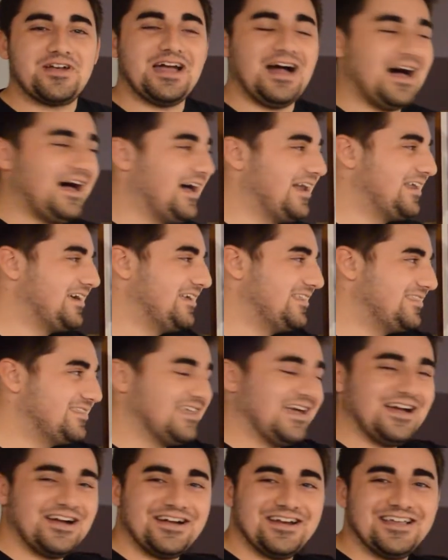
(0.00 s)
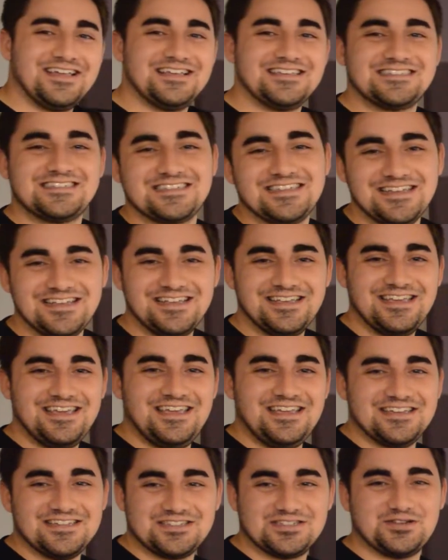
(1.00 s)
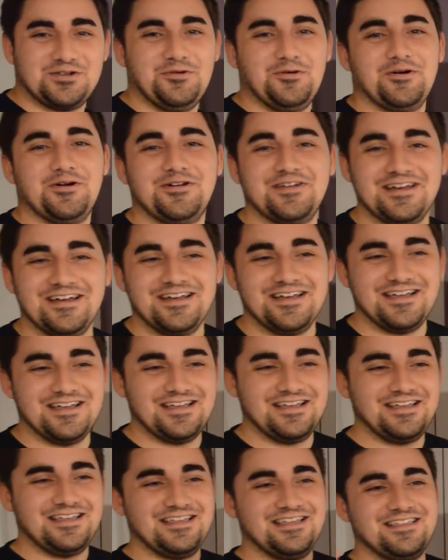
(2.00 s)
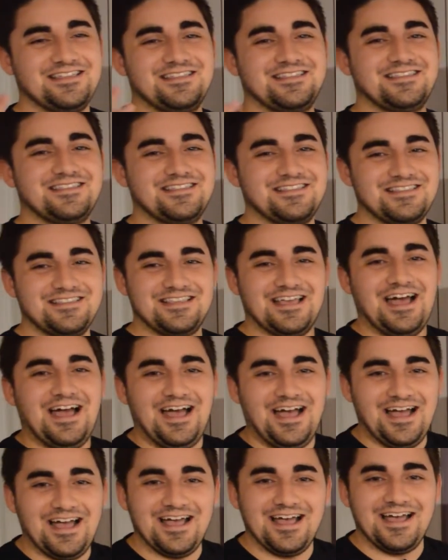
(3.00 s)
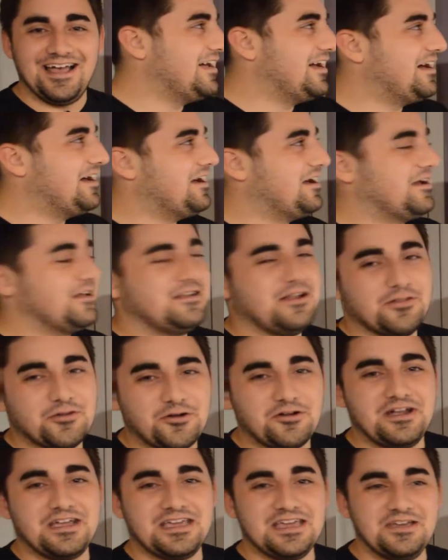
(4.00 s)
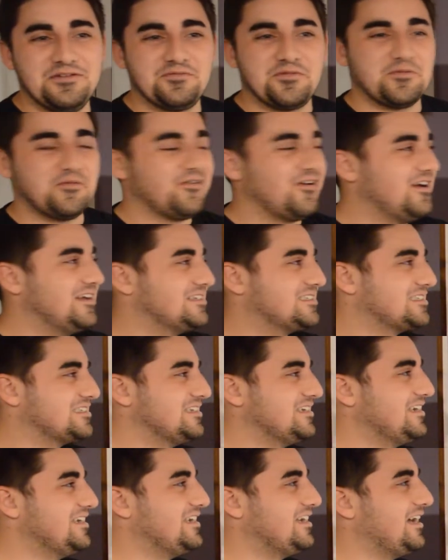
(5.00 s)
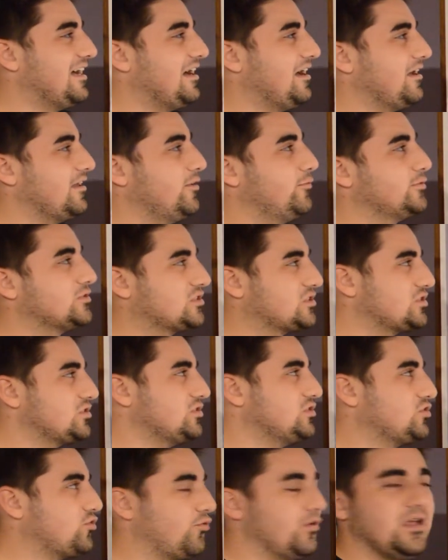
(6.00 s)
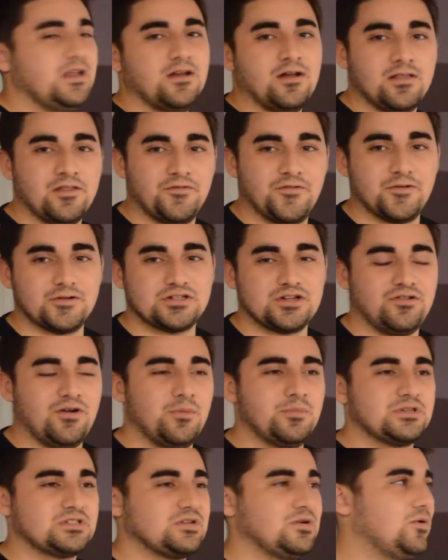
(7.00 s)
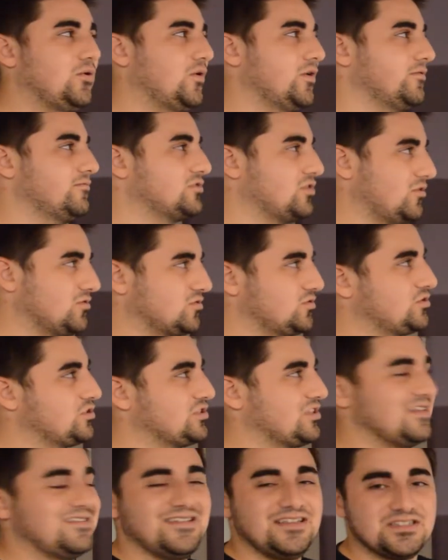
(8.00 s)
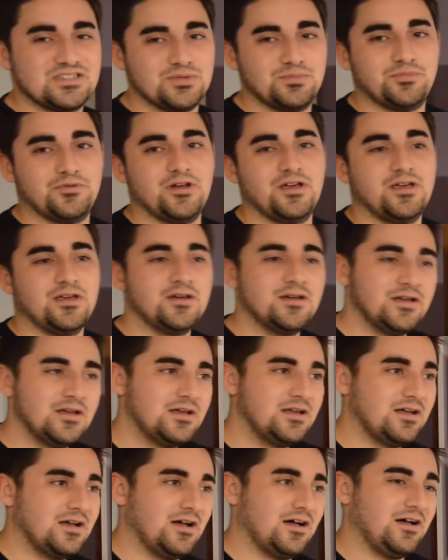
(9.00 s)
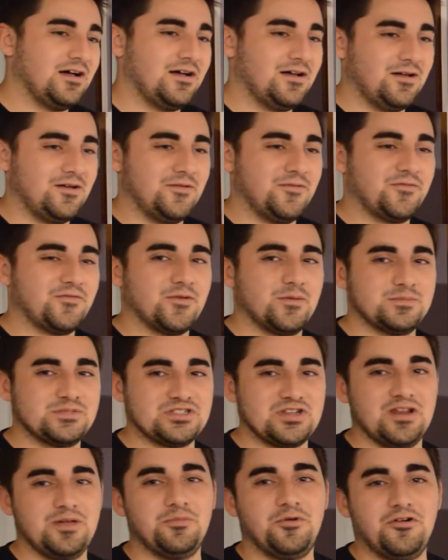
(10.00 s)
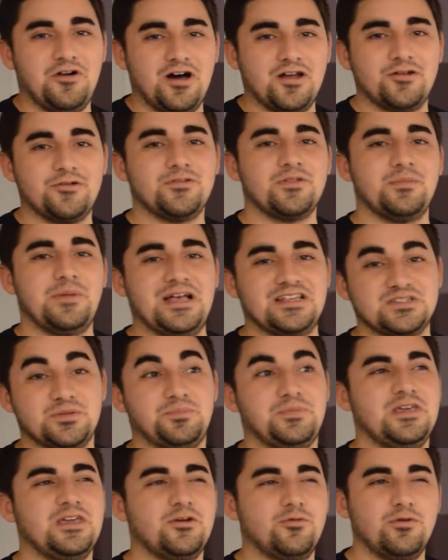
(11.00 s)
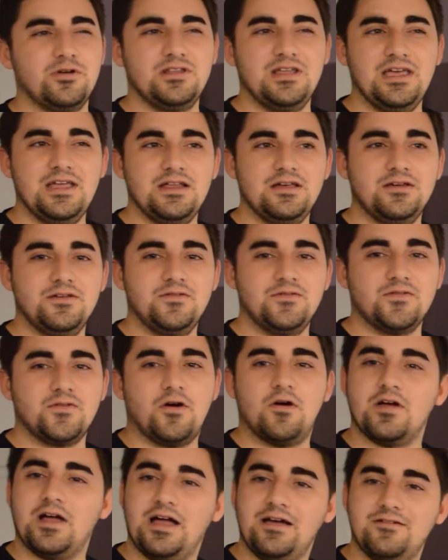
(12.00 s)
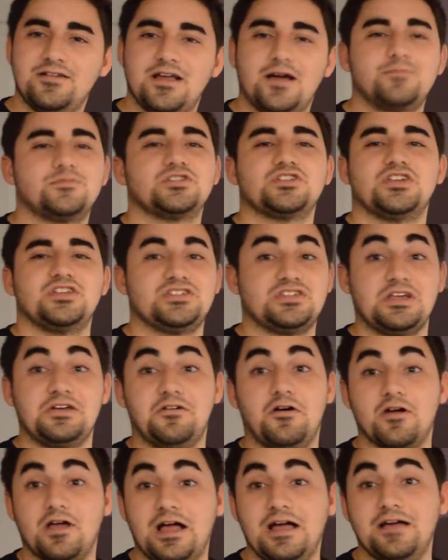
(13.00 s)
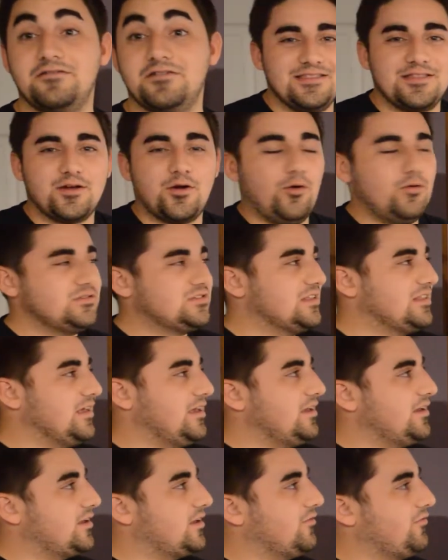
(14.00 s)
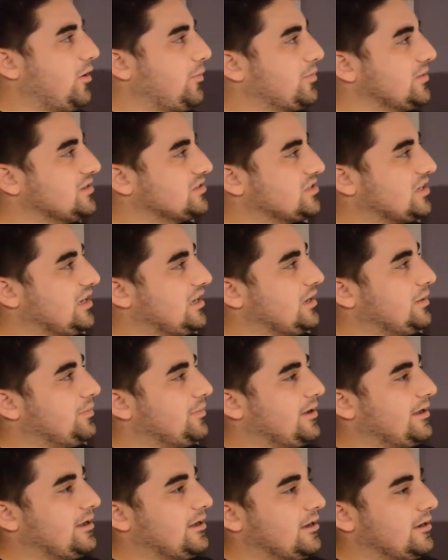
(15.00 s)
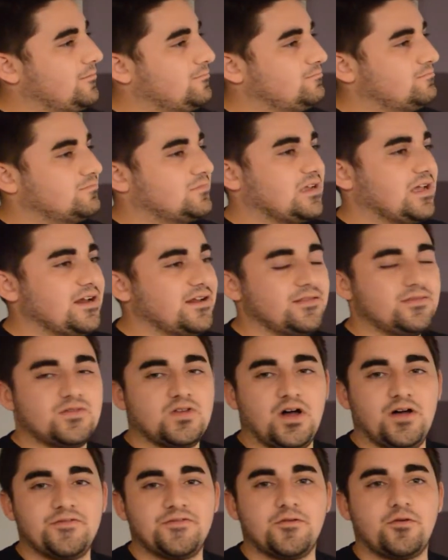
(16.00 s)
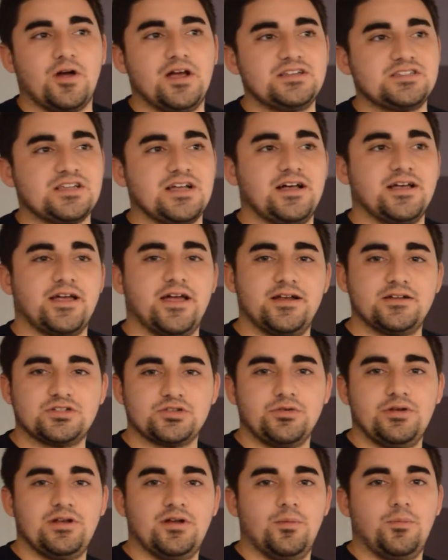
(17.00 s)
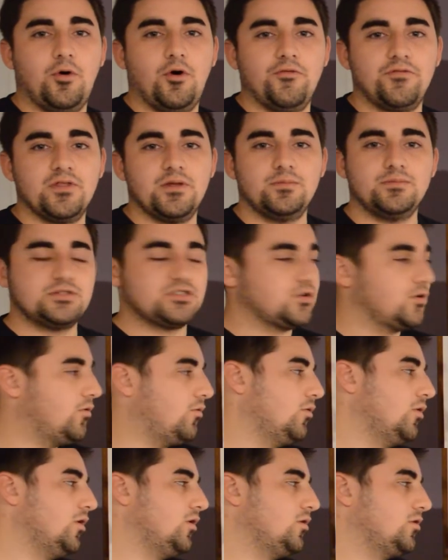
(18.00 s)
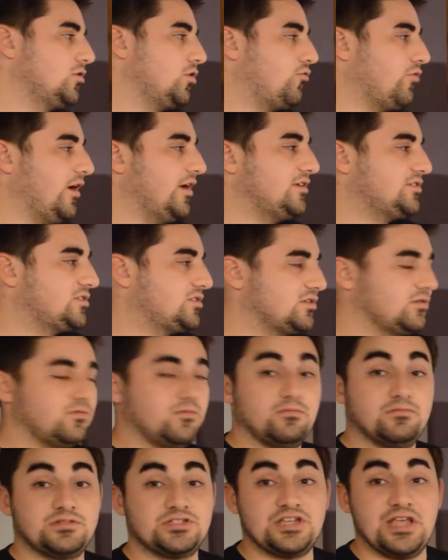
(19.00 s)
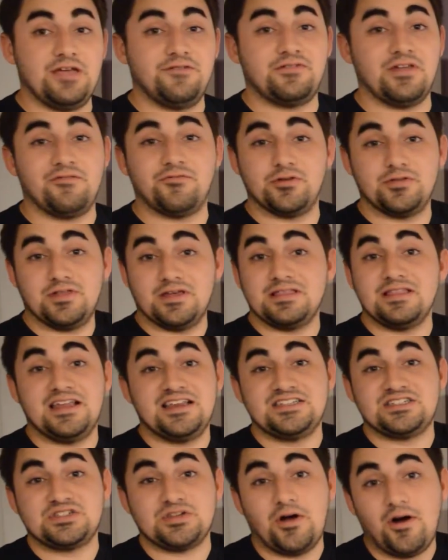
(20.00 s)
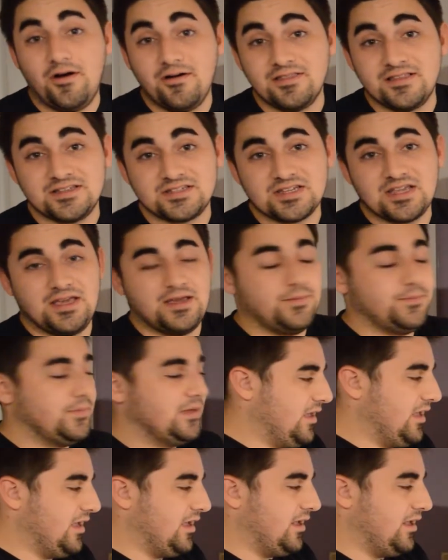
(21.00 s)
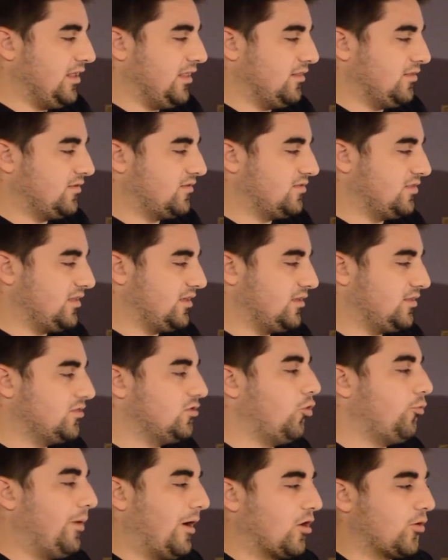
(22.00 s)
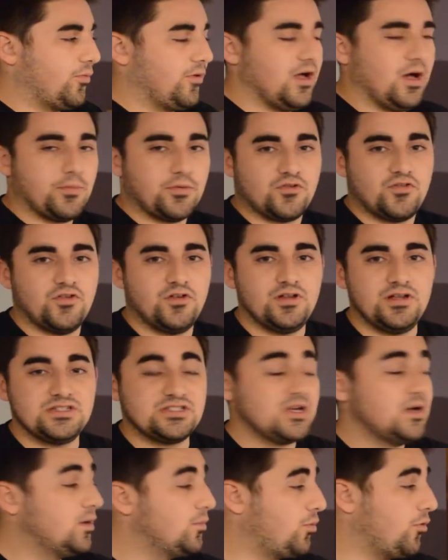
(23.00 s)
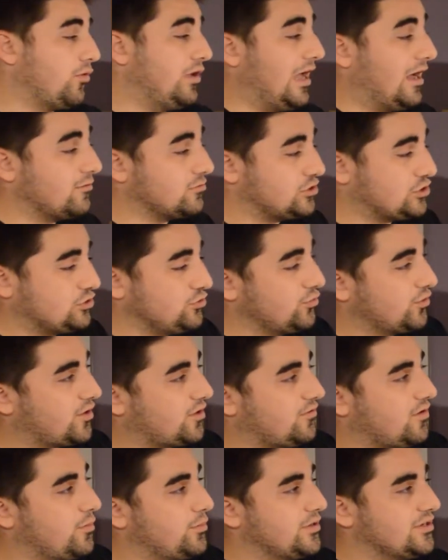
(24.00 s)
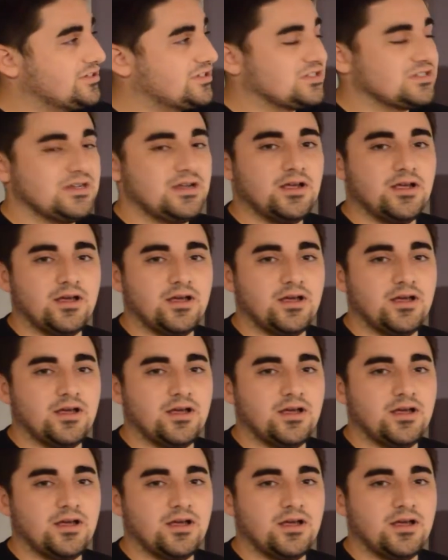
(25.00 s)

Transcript: God, there it is. He has scored. Another great game from Greiss. He was screened on the first Columbus goal, and it was also just a decent play from Sonny Milano, the Massapequa native, Long Island. I'm just going to say Long Island. The goals that they give up in this game, kind of tough. Greiss got kind of screened on both of them, so Greiss saved everything that he saw in this game. And no power play opportunities, but we outshoot Columbus.